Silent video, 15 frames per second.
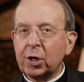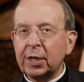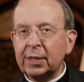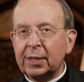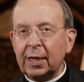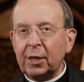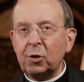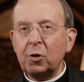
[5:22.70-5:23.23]

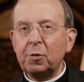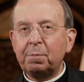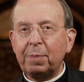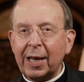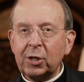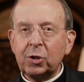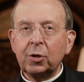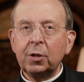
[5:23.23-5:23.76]
continued
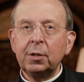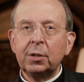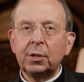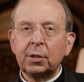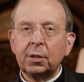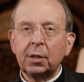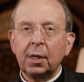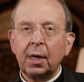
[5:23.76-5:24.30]

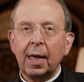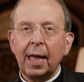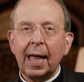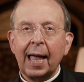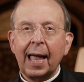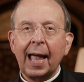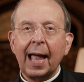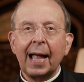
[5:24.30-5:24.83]
patience
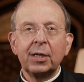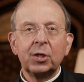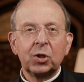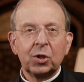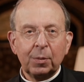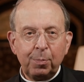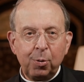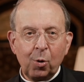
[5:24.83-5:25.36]
and
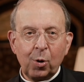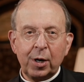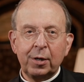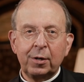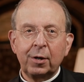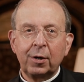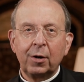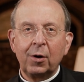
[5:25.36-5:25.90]

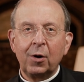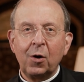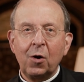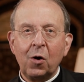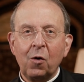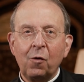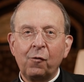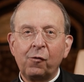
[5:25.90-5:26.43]
support
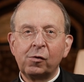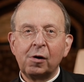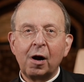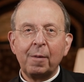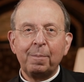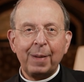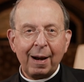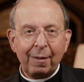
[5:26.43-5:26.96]
for
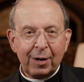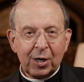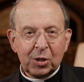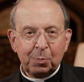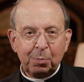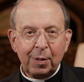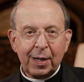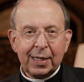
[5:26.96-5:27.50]
our
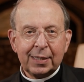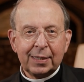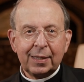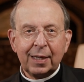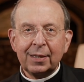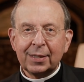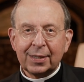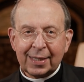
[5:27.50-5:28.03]
parish priests
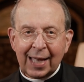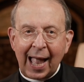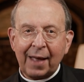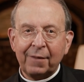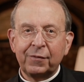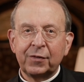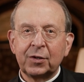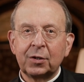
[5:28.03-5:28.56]
and
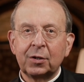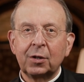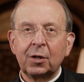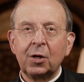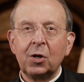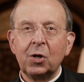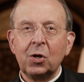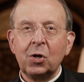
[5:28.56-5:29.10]
staffs
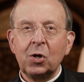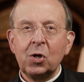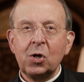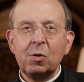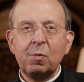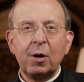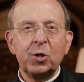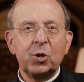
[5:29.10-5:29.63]

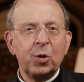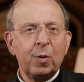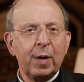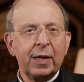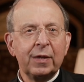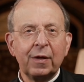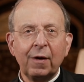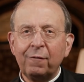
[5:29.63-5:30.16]
who are
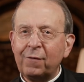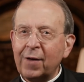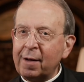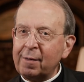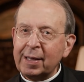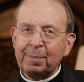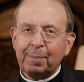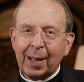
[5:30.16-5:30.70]
doing the
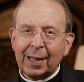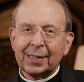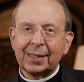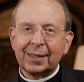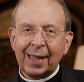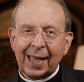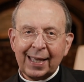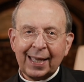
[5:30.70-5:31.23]
very
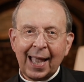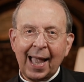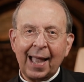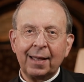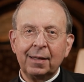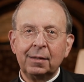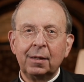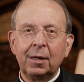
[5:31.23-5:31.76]
best they
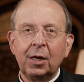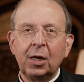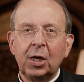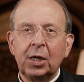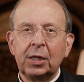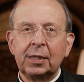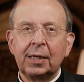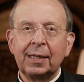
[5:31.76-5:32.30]
can
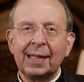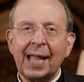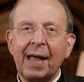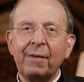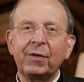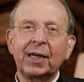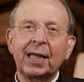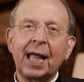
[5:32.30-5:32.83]
to
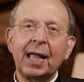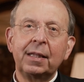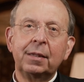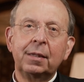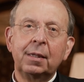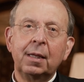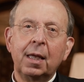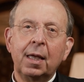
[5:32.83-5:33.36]

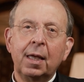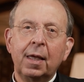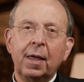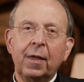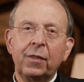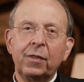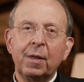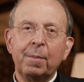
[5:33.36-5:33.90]
navigate
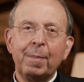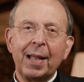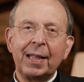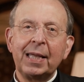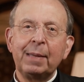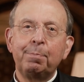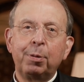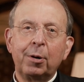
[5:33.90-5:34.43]
the
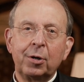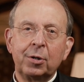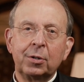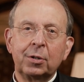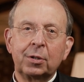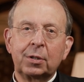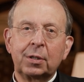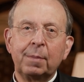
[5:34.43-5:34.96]
many
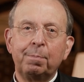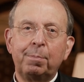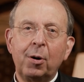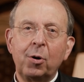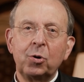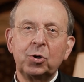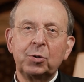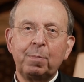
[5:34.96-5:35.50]
burdens
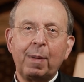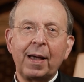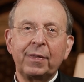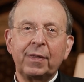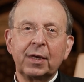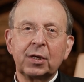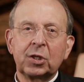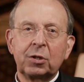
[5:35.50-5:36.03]
imposed by
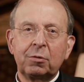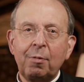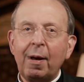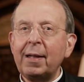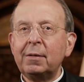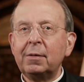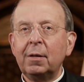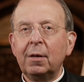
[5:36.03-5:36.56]
this
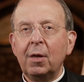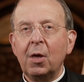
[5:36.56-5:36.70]
threat